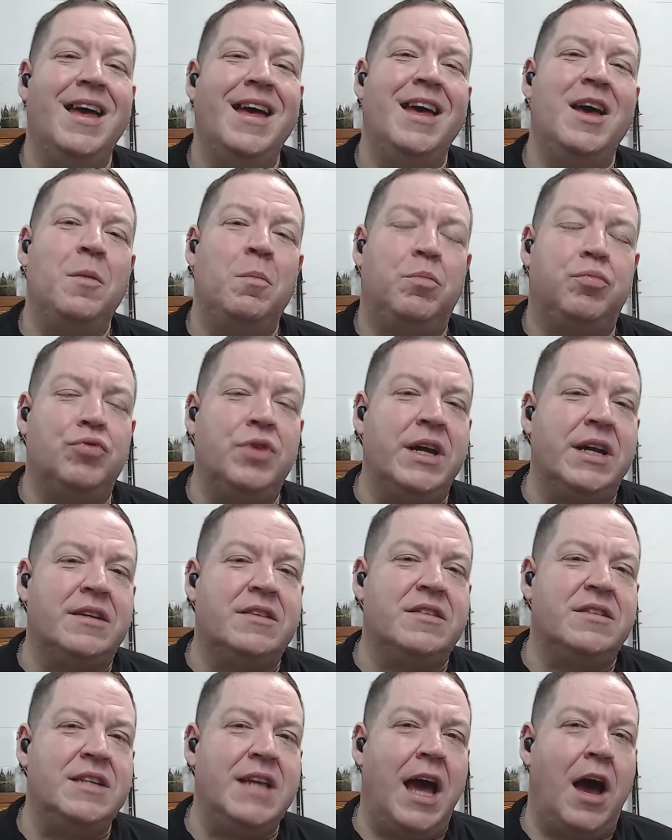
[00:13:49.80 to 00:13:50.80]

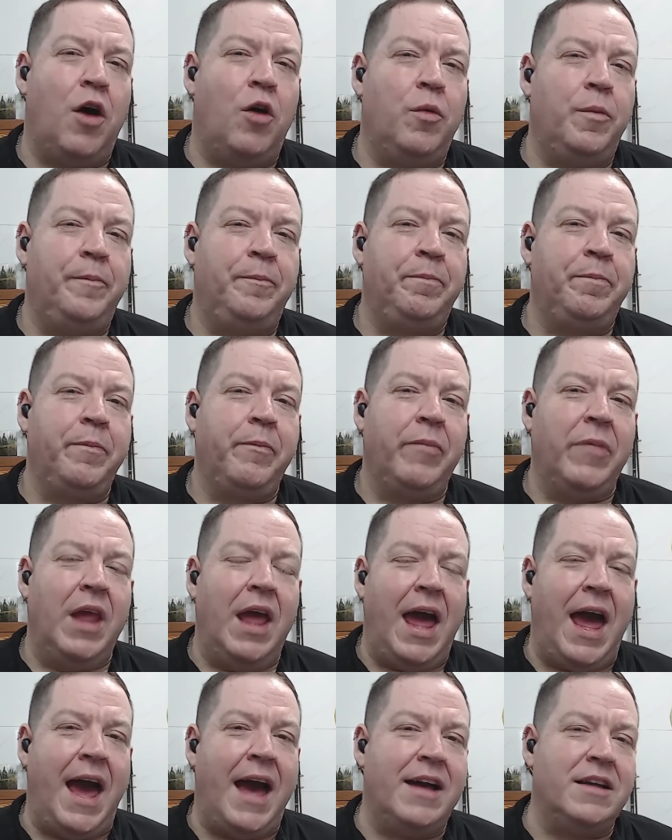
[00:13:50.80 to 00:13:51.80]
BRICS now
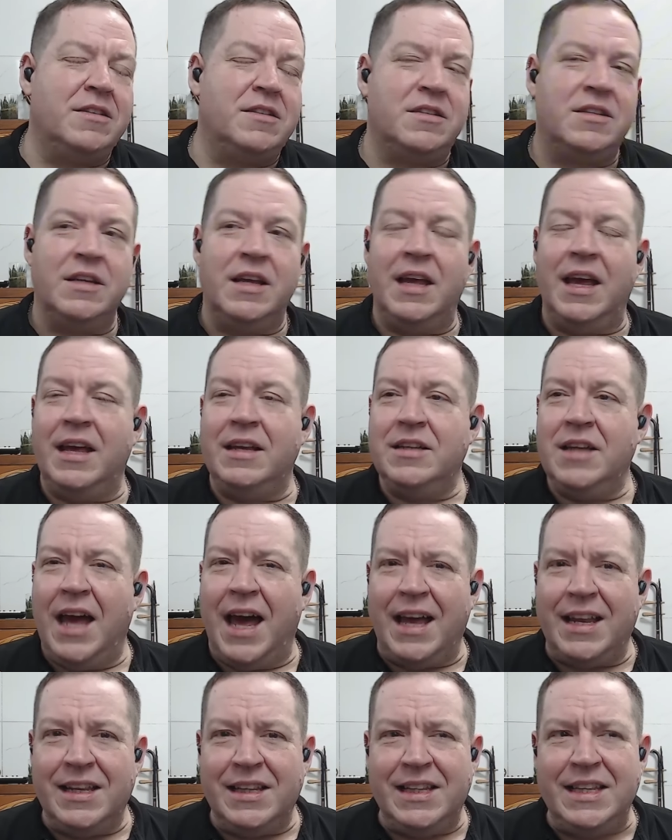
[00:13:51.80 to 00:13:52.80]
has
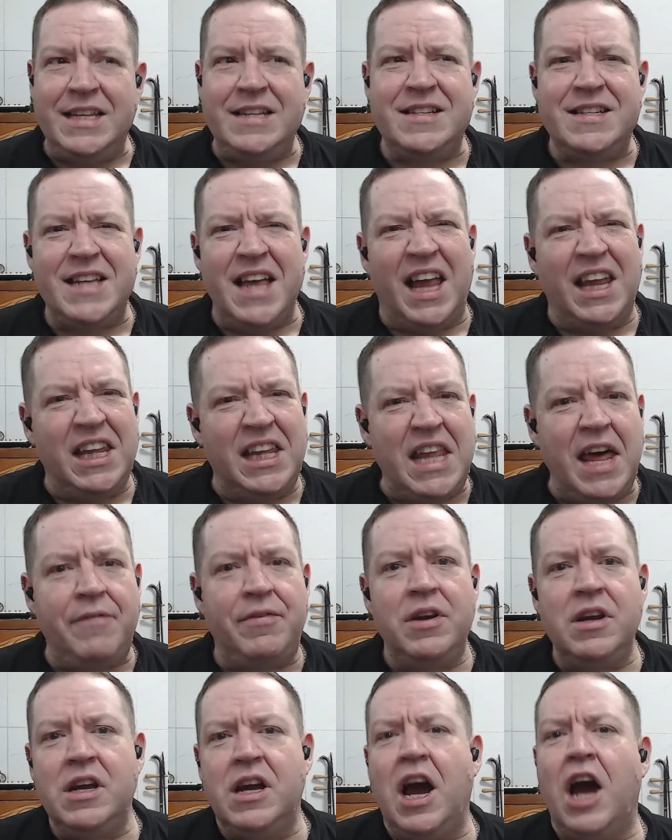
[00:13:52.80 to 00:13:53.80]
at least
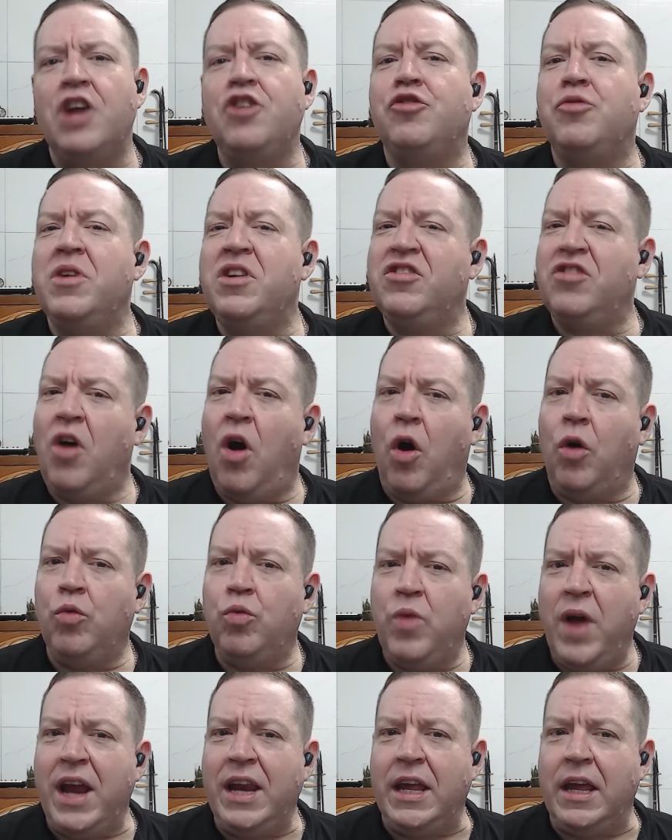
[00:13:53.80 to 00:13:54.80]
11 countries
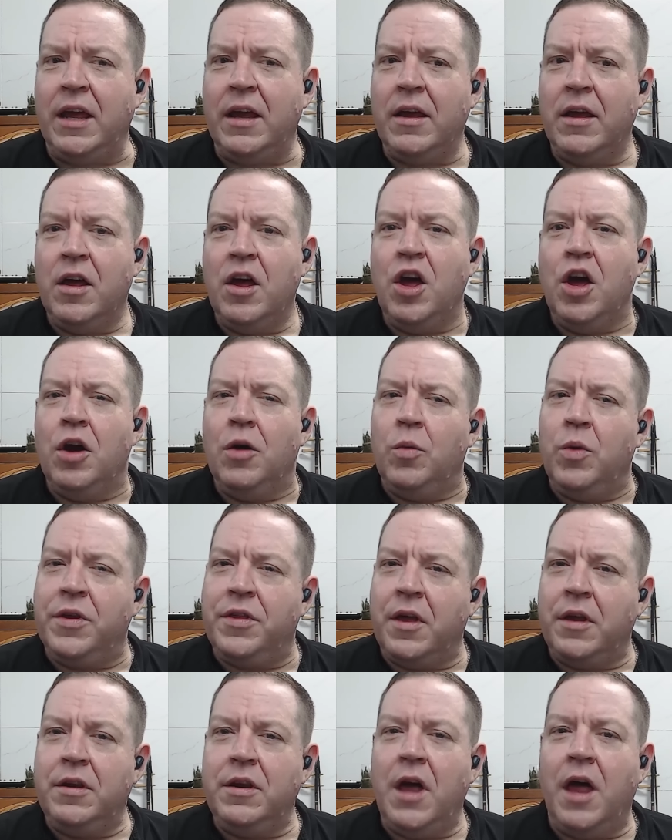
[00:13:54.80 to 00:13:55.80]
already, with
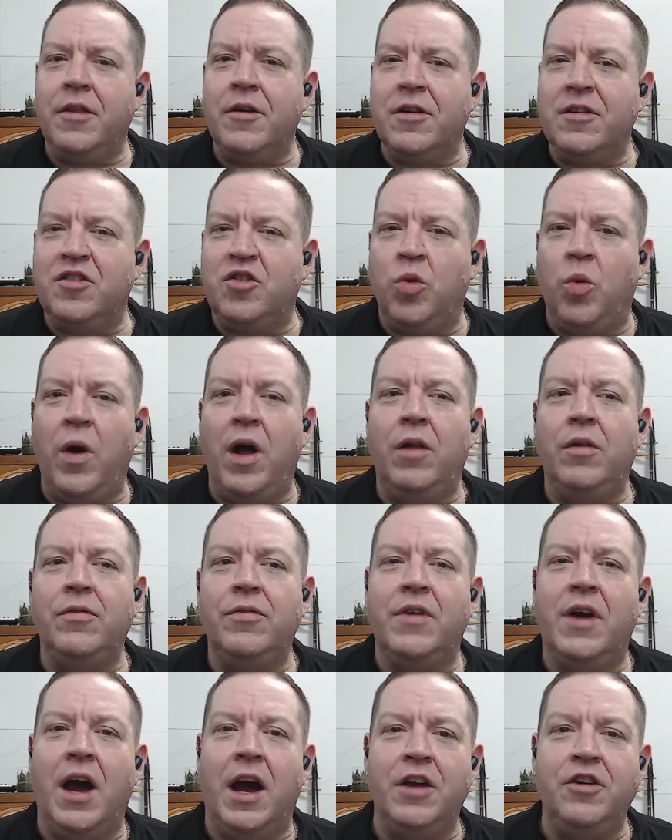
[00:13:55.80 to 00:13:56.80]
another 12
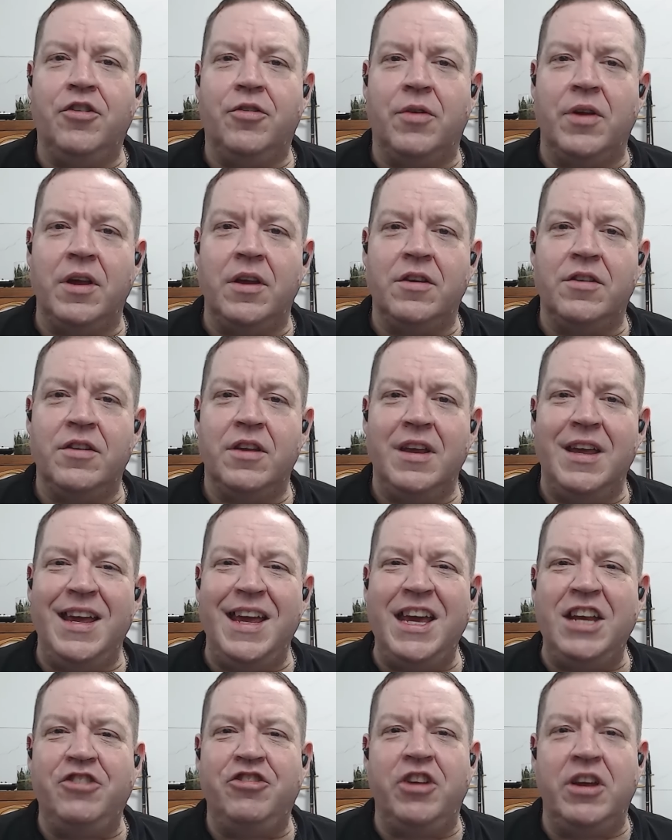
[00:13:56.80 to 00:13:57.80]
countries
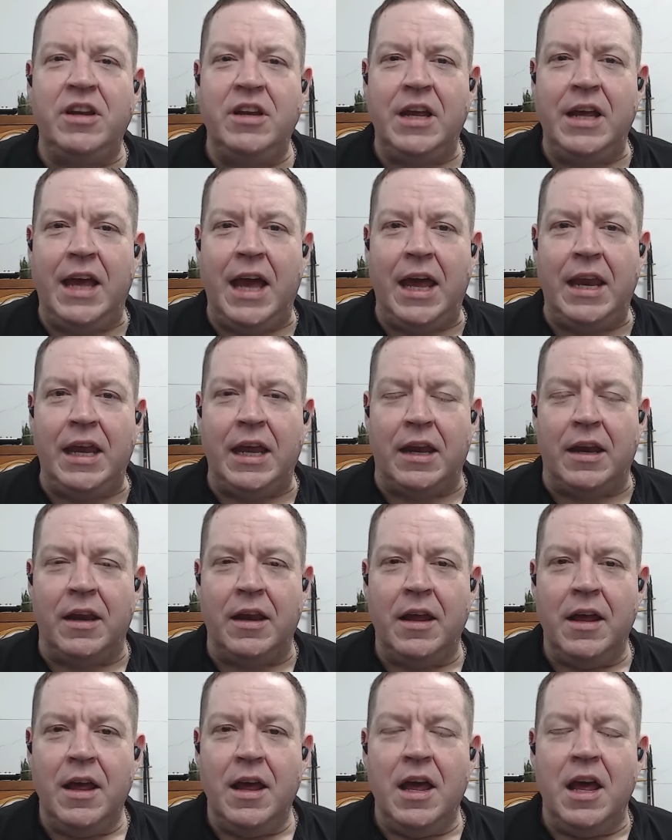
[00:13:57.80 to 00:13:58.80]
itching to get in.
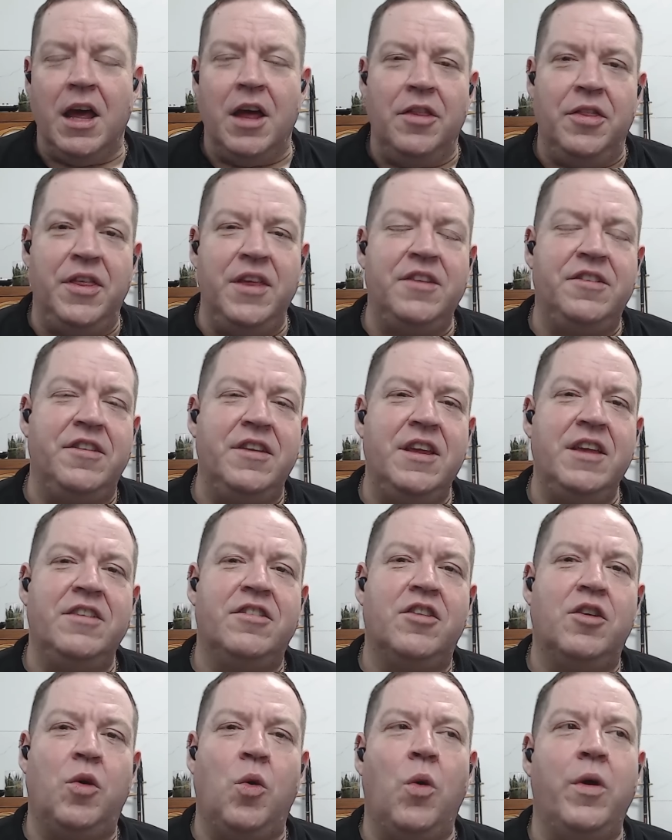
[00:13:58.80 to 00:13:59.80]
This is
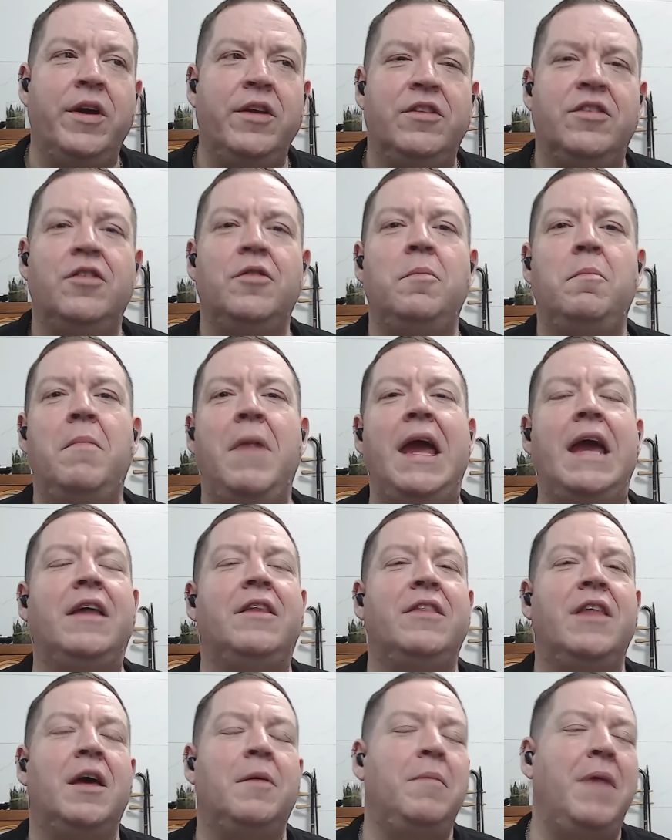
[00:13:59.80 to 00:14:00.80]
going to make
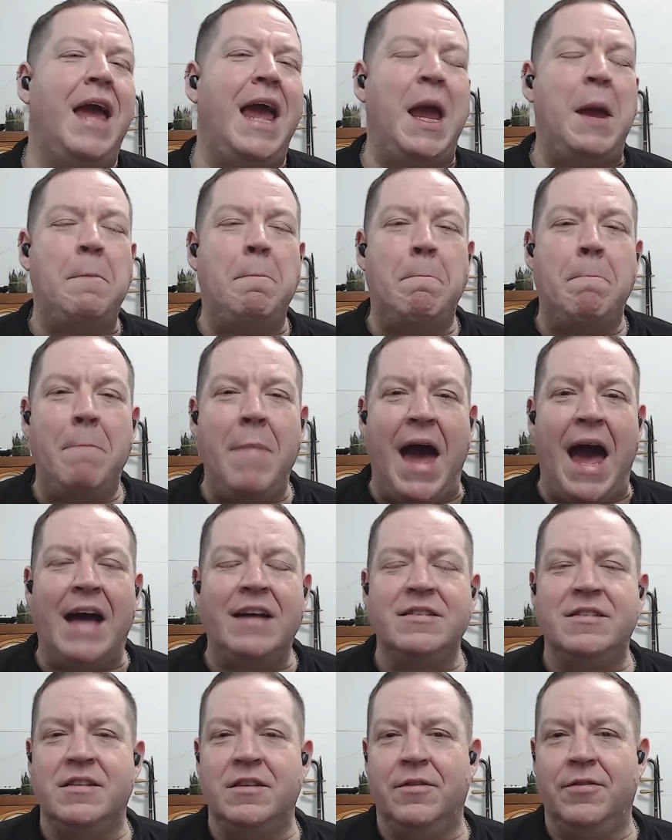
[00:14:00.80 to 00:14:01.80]
them a
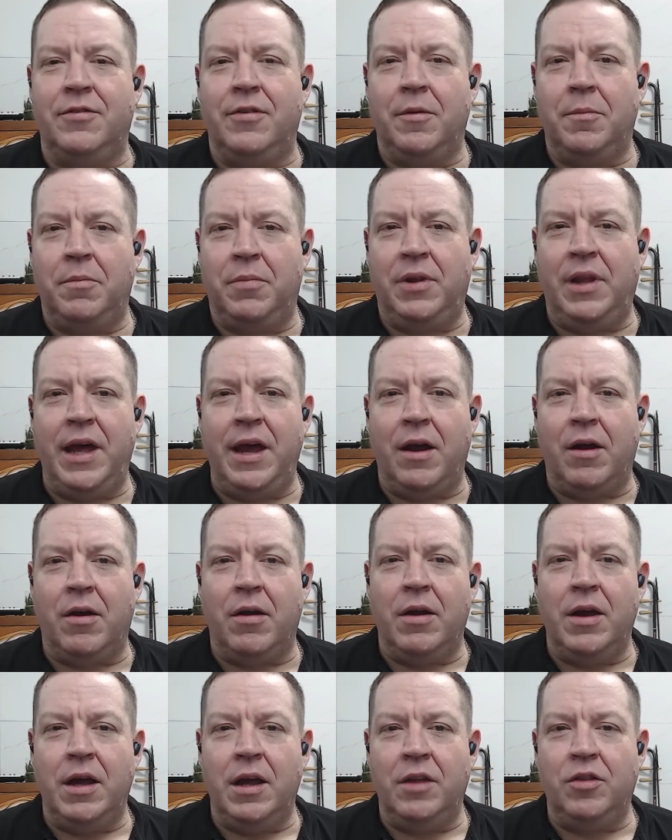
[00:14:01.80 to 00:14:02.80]
massive player
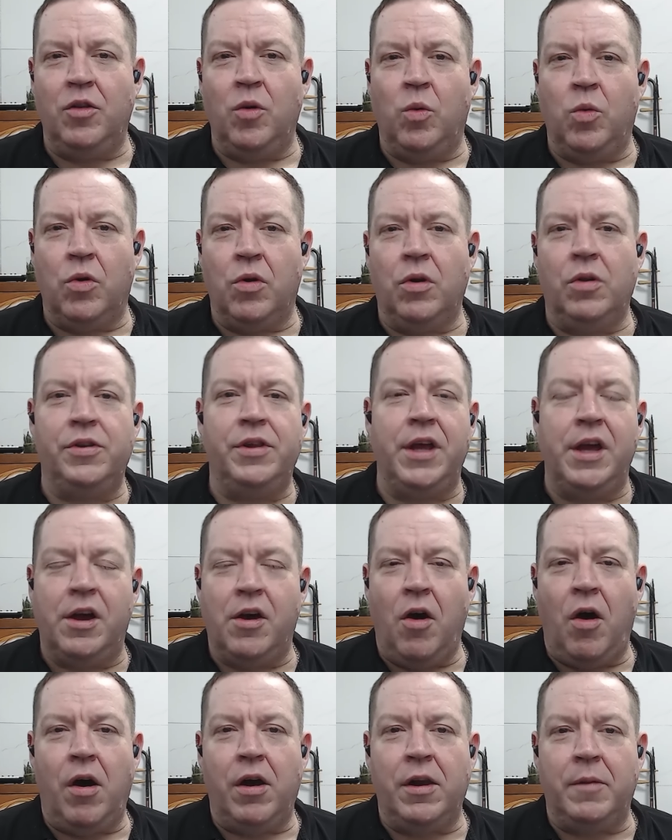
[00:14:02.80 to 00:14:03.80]
in the world
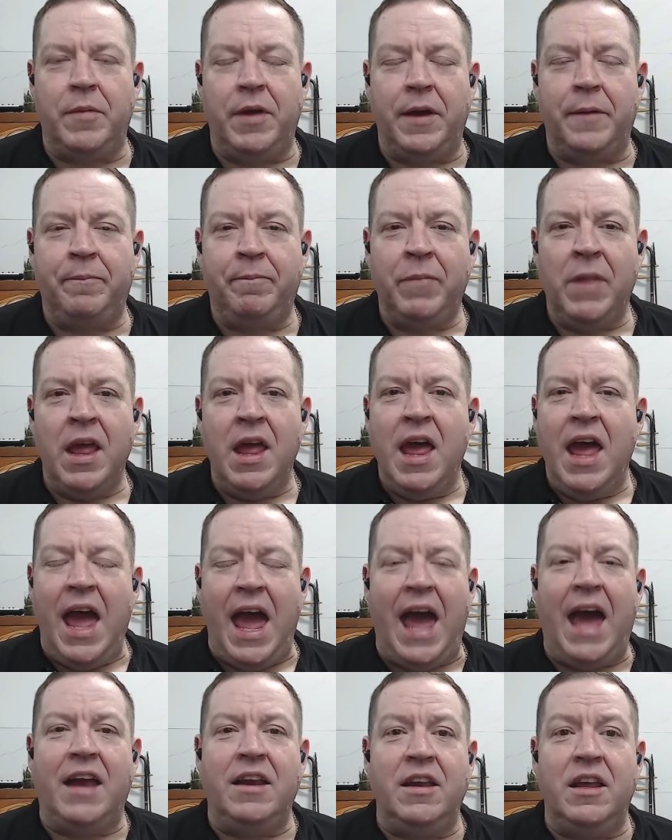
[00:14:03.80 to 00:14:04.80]
economy
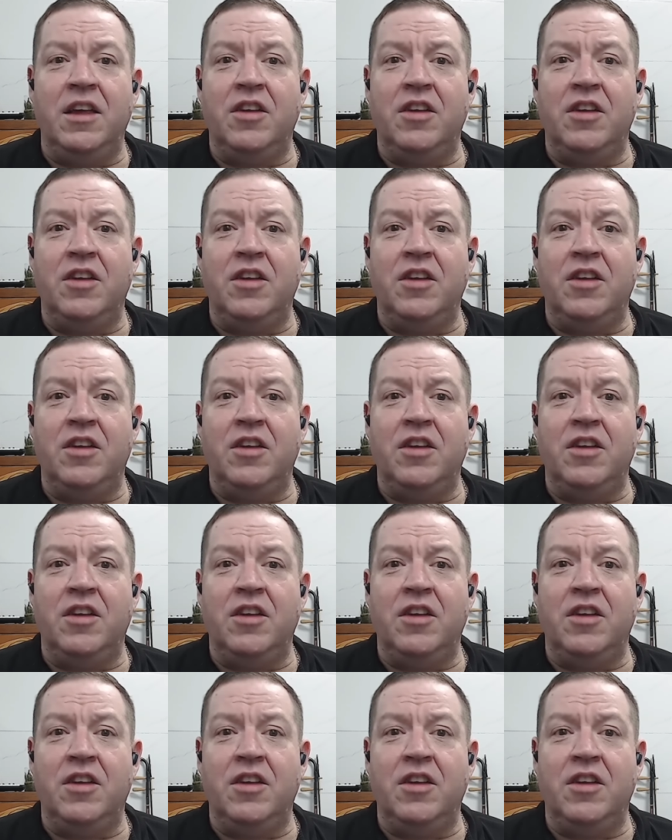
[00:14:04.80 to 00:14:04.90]
and is